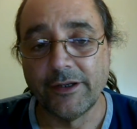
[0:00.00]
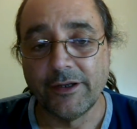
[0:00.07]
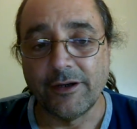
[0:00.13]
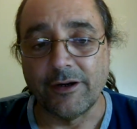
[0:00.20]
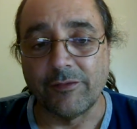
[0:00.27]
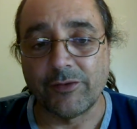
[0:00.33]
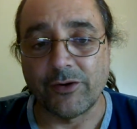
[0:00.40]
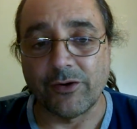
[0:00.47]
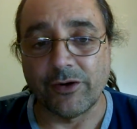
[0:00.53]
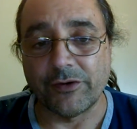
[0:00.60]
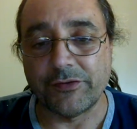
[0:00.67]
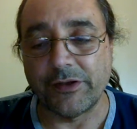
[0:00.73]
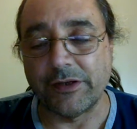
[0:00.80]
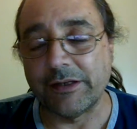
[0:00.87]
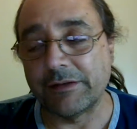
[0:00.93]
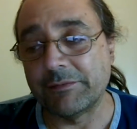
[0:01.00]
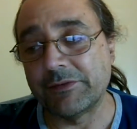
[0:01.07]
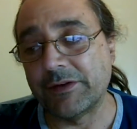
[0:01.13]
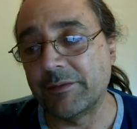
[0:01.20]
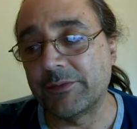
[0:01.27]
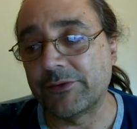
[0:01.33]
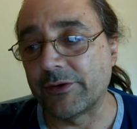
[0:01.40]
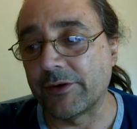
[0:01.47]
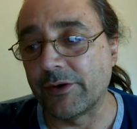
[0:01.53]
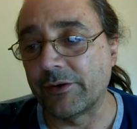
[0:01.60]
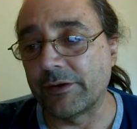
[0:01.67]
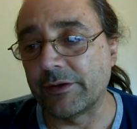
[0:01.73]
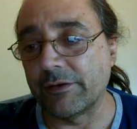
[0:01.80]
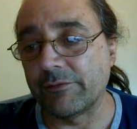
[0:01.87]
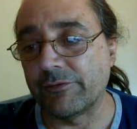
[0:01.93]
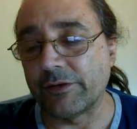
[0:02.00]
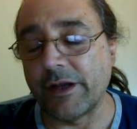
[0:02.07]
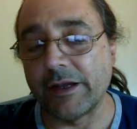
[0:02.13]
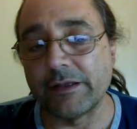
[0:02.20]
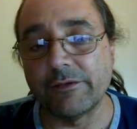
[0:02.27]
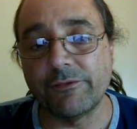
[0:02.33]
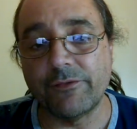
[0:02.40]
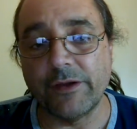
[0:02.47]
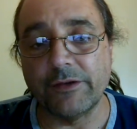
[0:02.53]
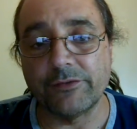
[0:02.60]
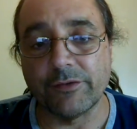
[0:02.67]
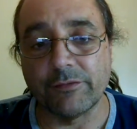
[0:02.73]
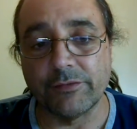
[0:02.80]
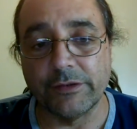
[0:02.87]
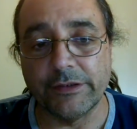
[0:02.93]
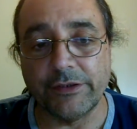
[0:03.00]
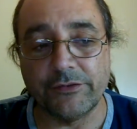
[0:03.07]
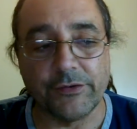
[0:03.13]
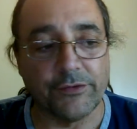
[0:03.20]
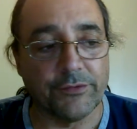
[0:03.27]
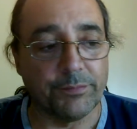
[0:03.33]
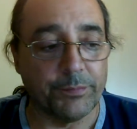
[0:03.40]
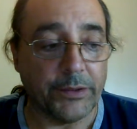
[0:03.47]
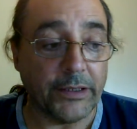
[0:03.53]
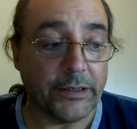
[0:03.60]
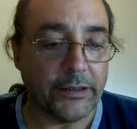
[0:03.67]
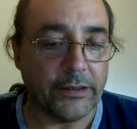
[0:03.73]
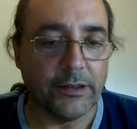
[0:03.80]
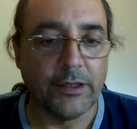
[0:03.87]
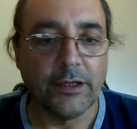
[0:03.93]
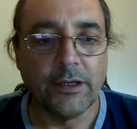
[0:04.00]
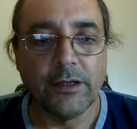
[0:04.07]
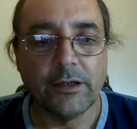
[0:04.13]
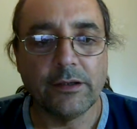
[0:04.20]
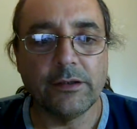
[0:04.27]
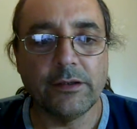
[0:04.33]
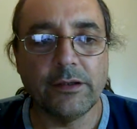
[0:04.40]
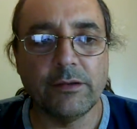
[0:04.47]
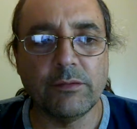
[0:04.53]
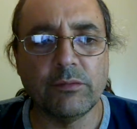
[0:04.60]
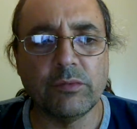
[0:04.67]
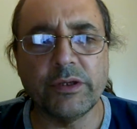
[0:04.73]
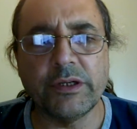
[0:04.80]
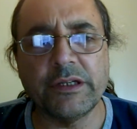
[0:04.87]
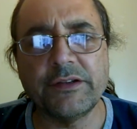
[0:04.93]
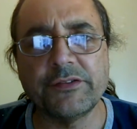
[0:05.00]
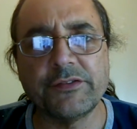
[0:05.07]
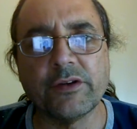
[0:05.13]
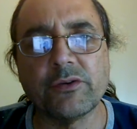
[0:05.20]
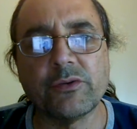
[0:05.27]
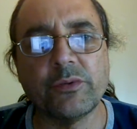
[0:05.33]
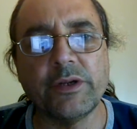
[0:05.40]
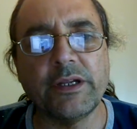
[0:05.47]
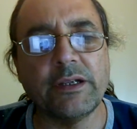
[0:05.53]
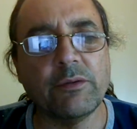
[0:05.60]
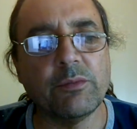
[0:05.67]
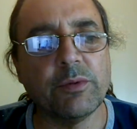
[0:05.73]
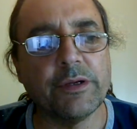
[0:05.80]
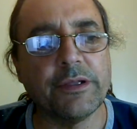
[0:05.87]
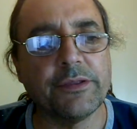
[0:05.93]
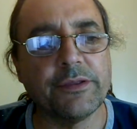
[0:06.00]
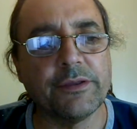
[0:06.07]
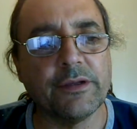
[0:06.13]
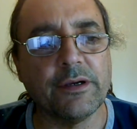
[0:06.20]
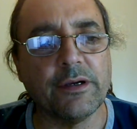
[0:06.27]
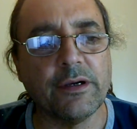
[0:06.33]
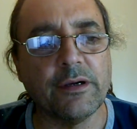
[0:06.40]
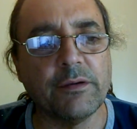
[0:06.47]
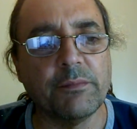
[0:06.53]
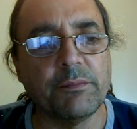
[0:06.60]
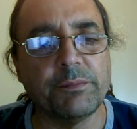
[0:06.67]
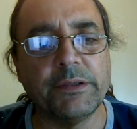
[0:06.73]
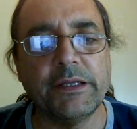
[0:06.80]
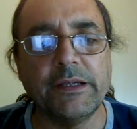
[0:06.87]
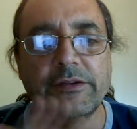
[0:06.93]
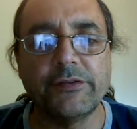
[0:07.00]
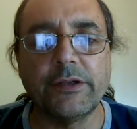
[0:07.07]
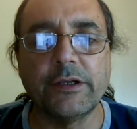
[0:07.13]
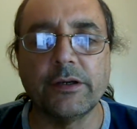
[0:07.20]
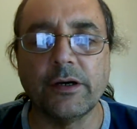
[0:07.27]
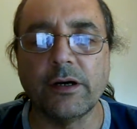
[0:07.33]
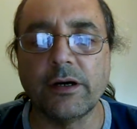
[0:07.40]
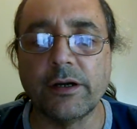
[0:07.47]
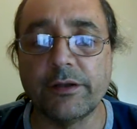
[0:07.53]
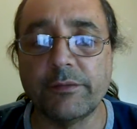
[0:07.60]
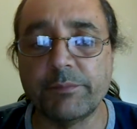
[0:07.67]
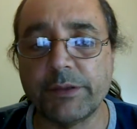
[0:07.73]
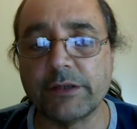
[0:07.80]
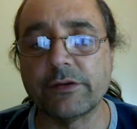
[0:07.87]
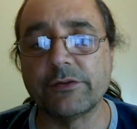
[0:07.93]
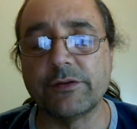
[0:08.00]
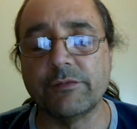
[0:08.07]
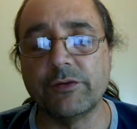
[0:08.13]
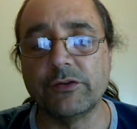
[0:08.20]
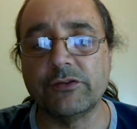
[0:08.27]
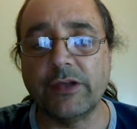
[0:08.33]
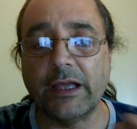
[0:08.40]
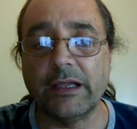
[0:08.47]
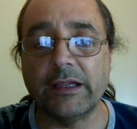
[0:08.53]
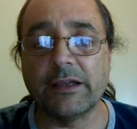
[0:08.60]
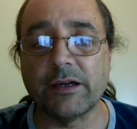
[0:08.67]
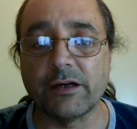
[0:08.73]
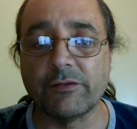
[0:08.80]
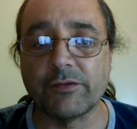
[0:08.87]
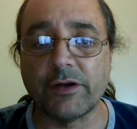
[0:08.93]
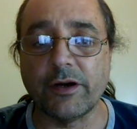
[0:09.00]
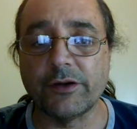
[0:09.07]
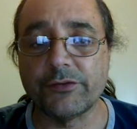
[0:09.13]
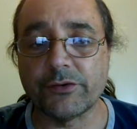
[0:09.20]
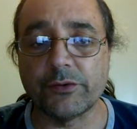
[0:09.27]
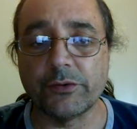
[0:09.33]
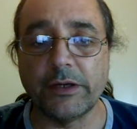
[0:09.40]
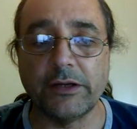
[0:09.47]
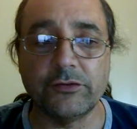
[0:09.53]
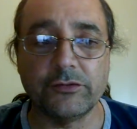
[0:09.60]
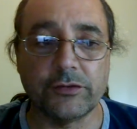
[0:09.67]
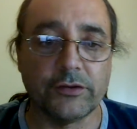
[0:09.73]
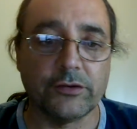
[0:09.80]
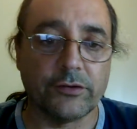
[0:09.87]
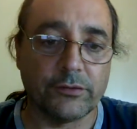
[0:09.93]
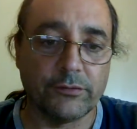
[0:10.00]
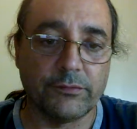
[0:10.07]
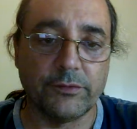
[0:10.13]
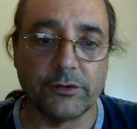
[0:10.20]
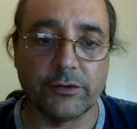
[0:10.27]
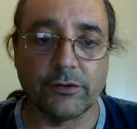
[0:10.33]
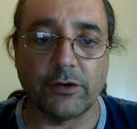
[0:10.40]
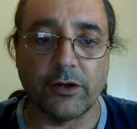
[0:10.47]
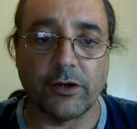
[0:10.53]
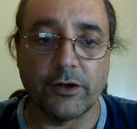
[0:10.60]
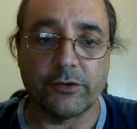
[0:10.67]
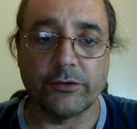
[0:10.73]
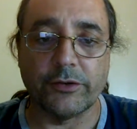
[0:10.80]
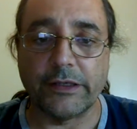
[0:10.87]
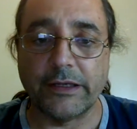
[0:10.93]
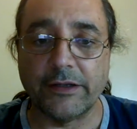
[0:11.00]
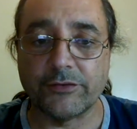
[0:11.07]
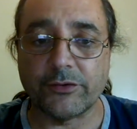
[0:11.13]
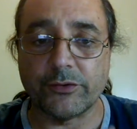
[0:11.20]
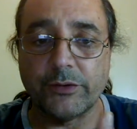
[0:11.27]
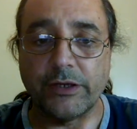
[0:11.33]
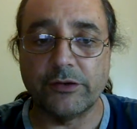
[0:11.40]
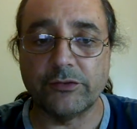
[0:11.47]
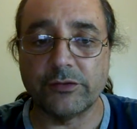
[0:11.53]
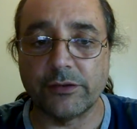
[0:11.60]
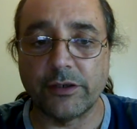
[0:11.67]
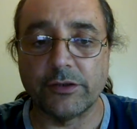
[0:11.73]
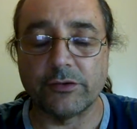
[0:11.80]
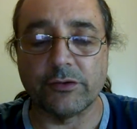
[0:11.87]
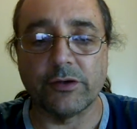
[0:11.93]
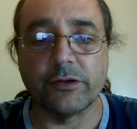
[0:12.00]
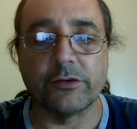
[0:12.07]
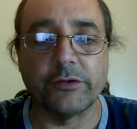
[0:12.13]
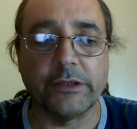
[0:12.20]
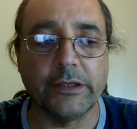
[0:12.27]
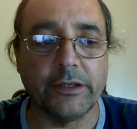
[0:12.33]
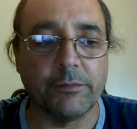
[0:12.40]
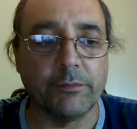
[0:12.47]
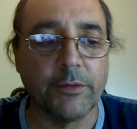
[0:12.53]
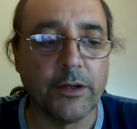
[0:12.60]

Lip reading: of course, and it seems to go fly in the face of religions, but it wouldn't disagree with pleasing God, because if you take care of God's creation, you're honoring His creation and you're honoring Him.